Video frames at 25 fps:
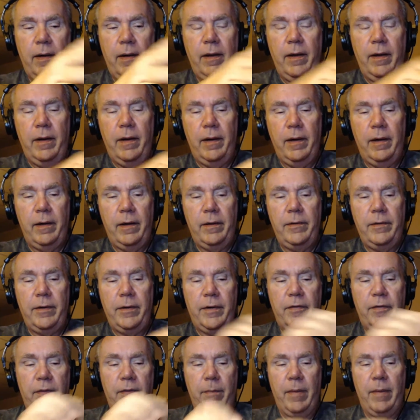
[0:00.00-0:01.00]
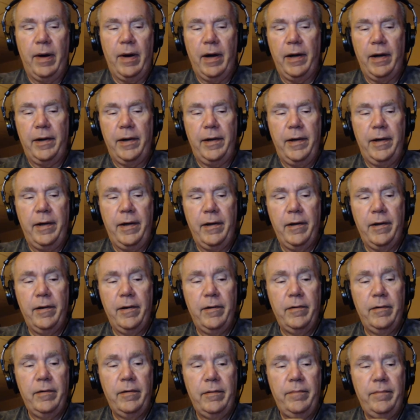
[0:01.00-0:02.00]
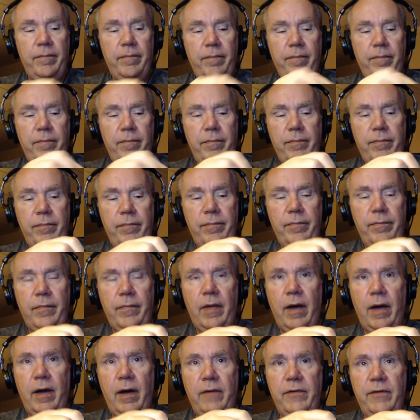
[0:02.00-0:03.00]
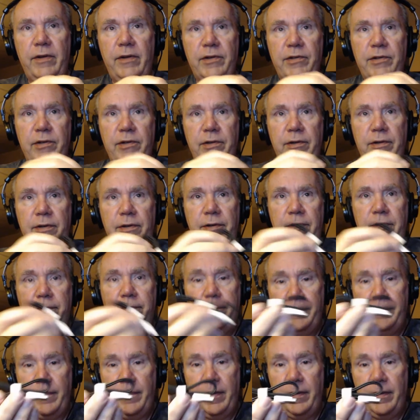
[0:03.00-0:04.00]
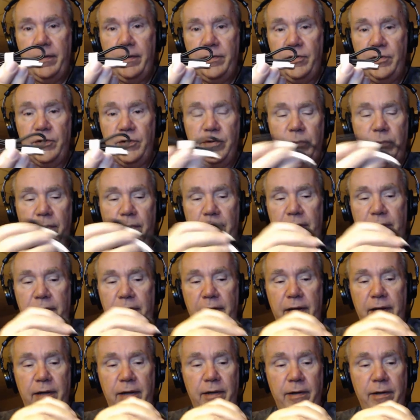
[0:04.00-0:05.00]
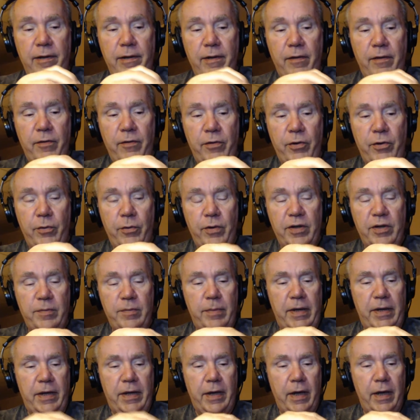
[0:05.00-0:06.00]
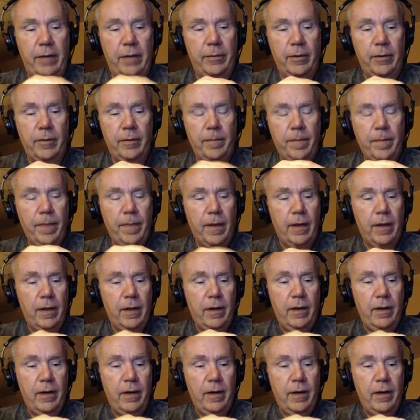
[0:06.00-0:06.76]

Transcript: And you get the mod here. Obviously, that's what I needed, another USB cable.